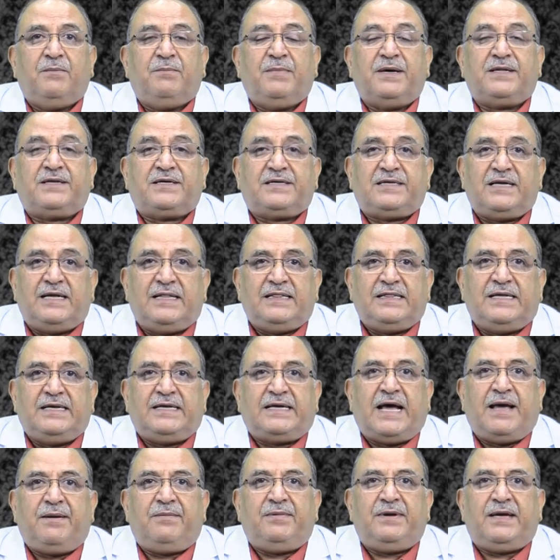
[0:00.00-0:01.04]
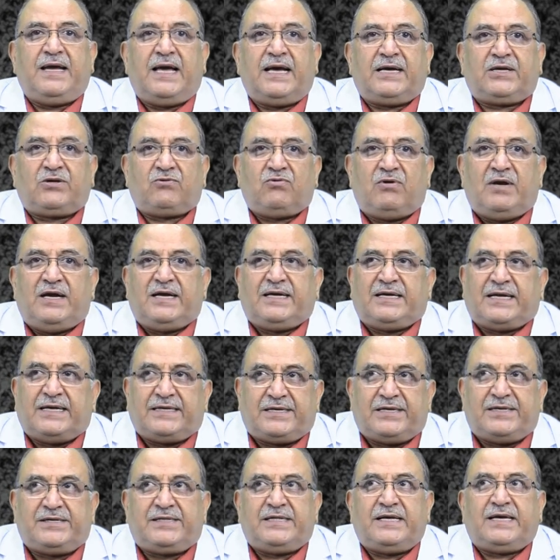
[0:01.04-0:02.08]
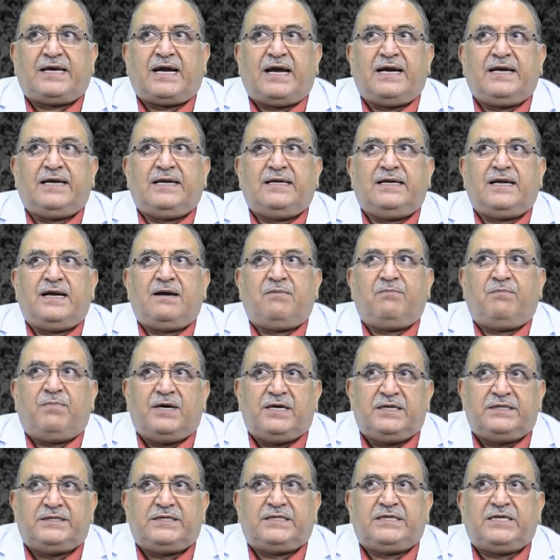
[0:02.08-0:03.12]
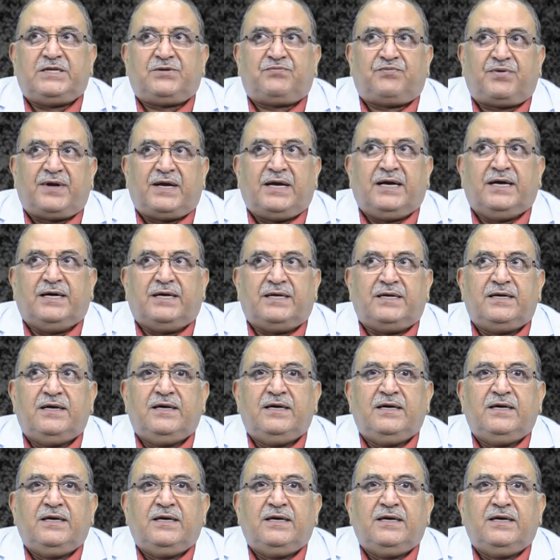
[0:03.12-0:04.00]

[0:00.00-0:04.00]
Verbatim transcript: but till the time he actually touches the candle and burns his finger,